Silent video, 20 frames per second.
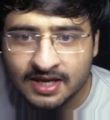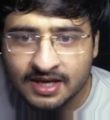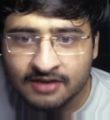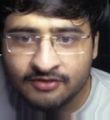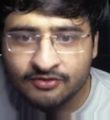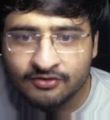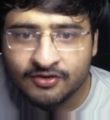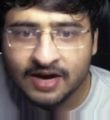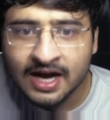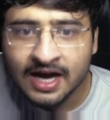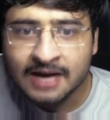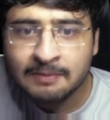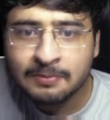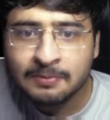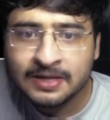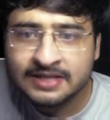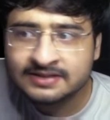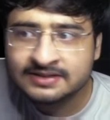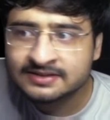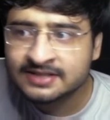if I
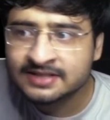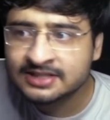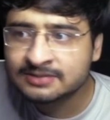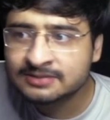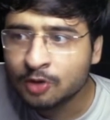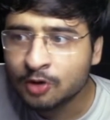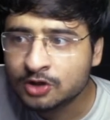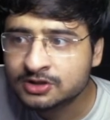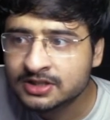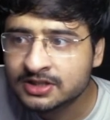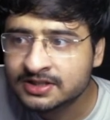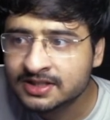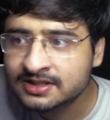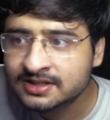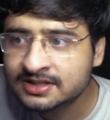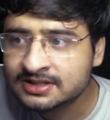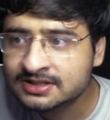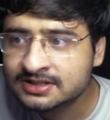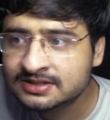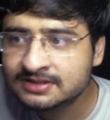place this box
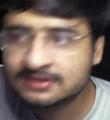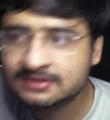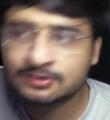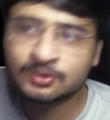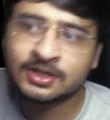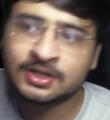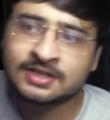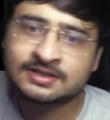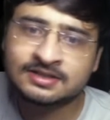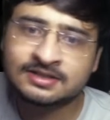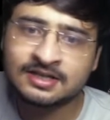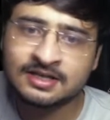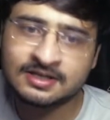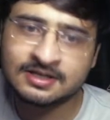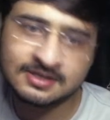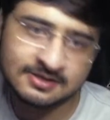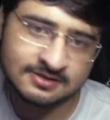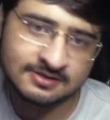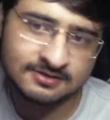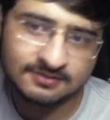under this, you can
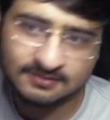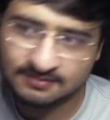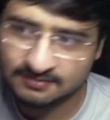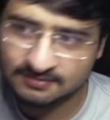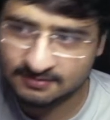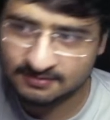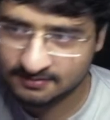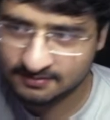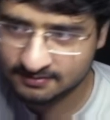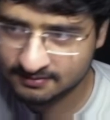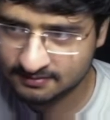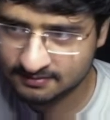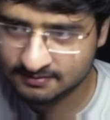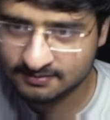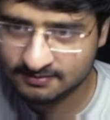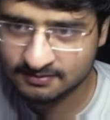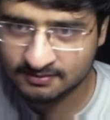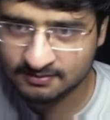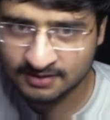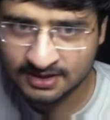say
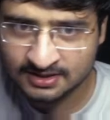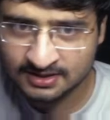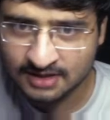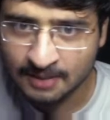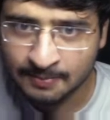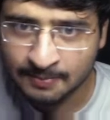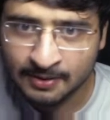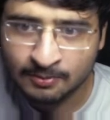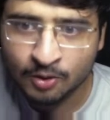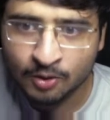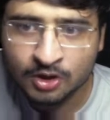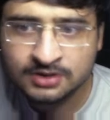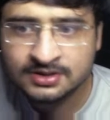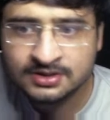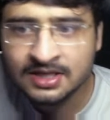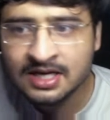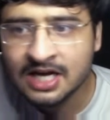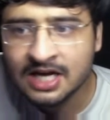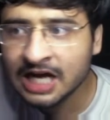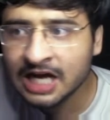this upper
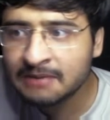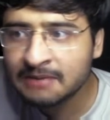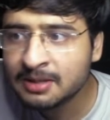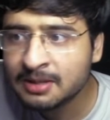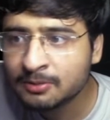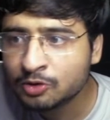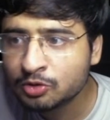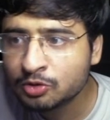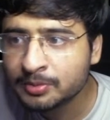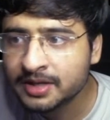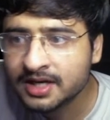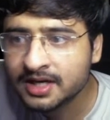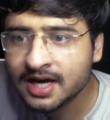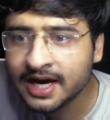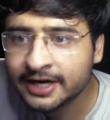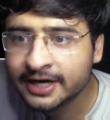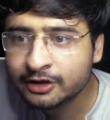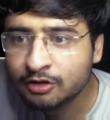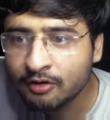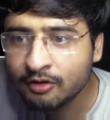box, I'll be able to make
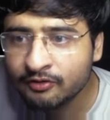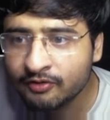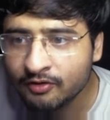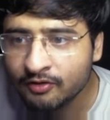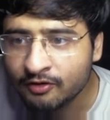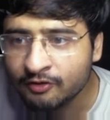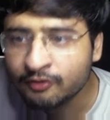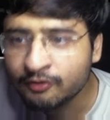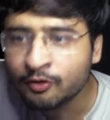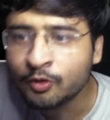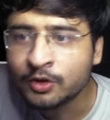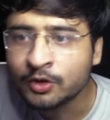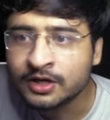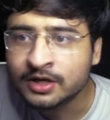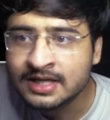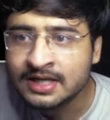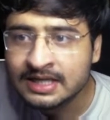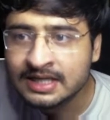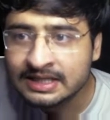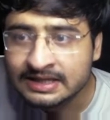a height of
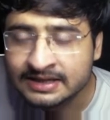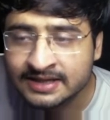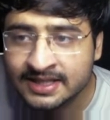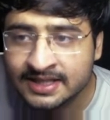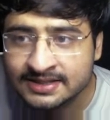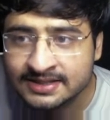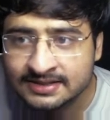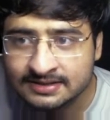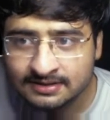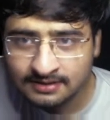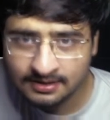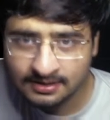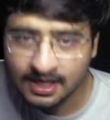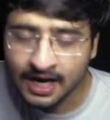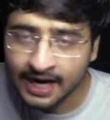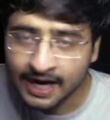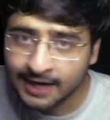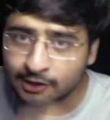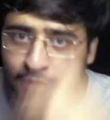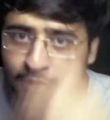4. This,
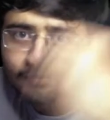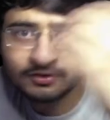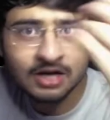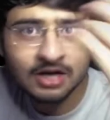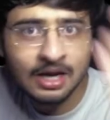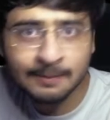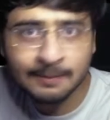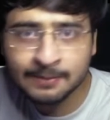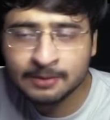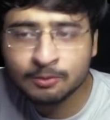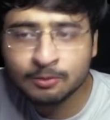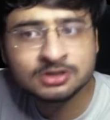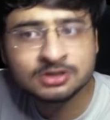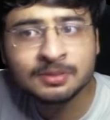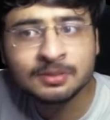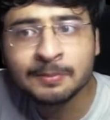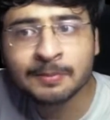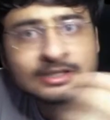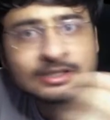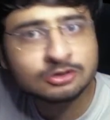the height of the upper box,
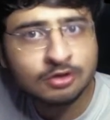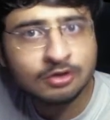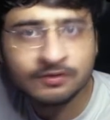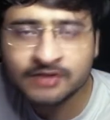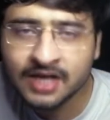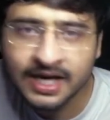the best of